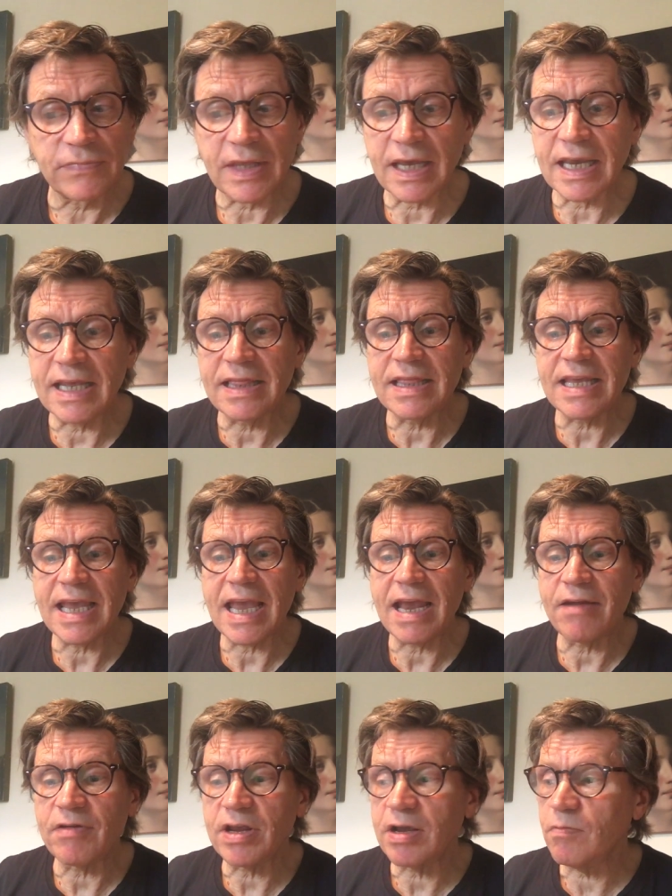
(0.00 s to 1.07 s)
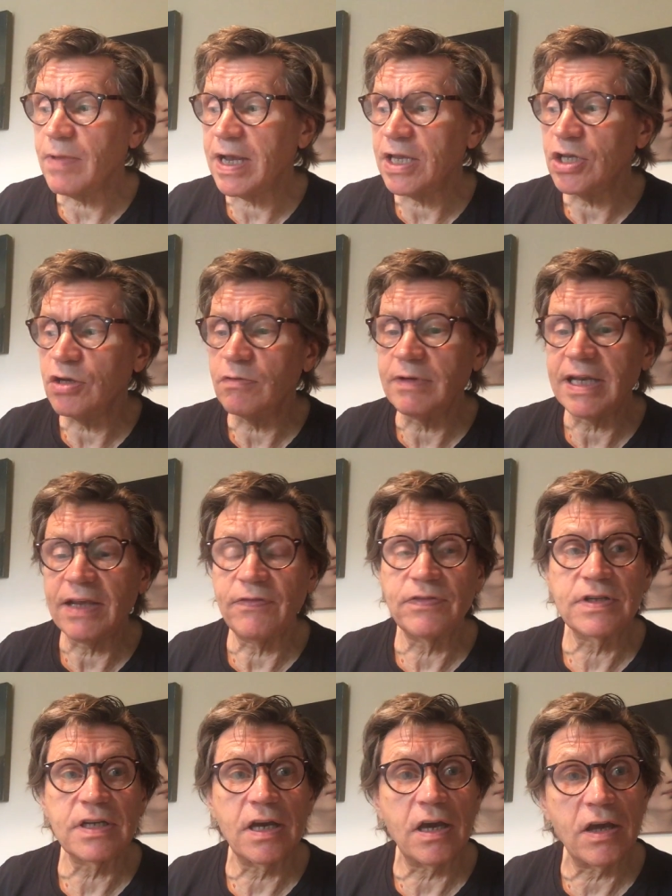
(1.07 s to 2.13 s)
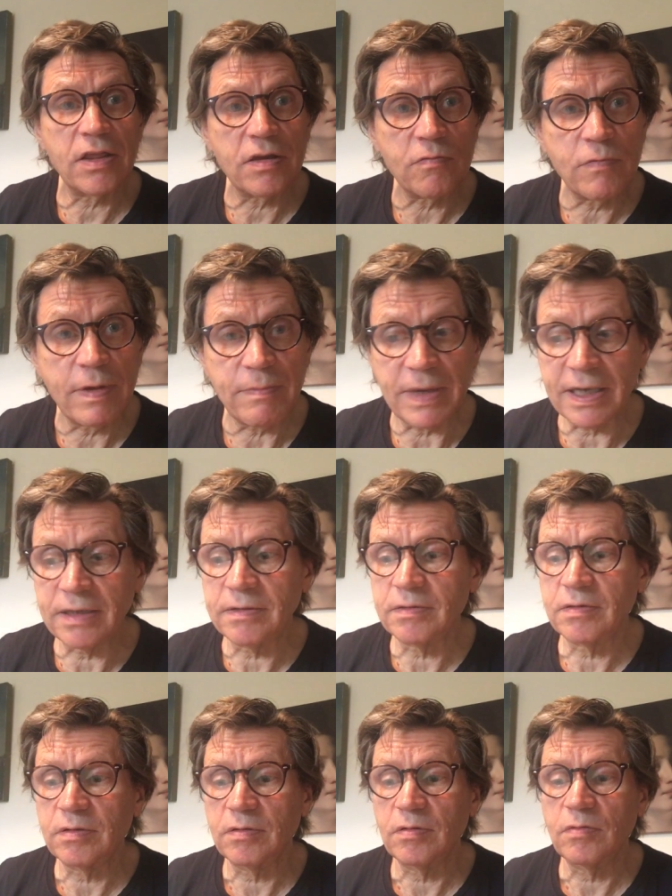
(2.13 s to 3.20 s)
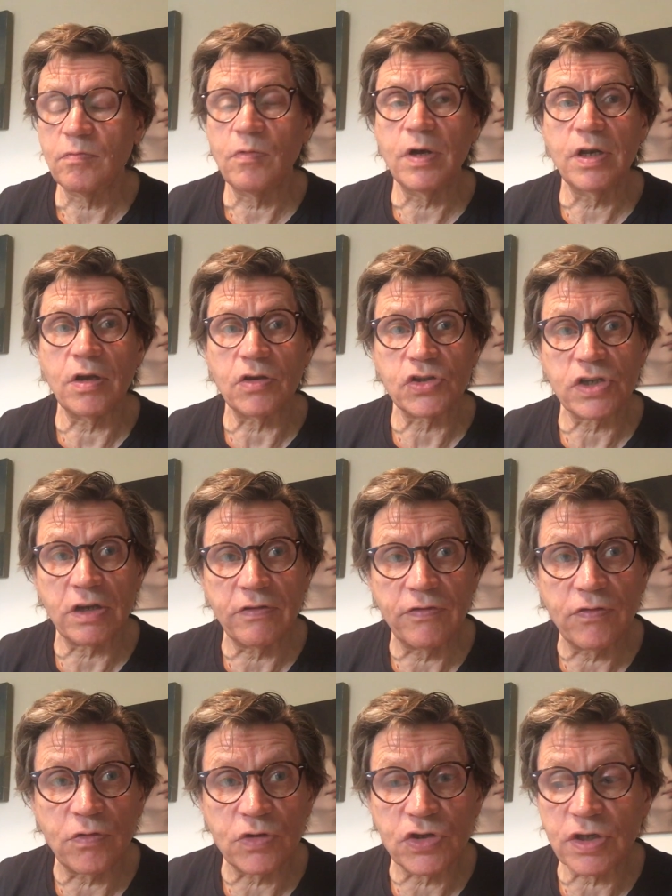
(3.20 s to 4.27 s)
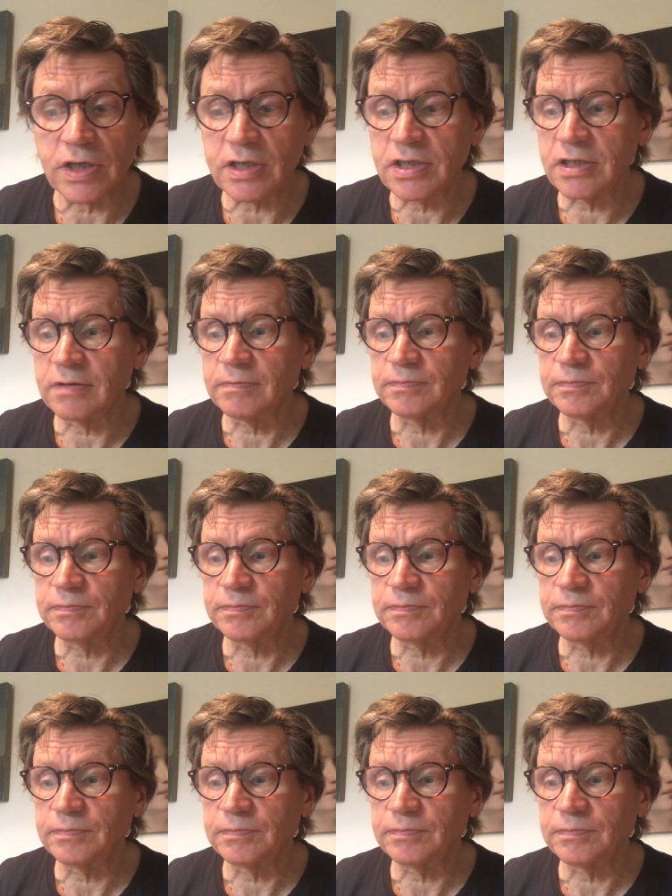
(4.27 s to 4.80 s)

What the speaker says: that in the area where you lived, other women were not so fortunate.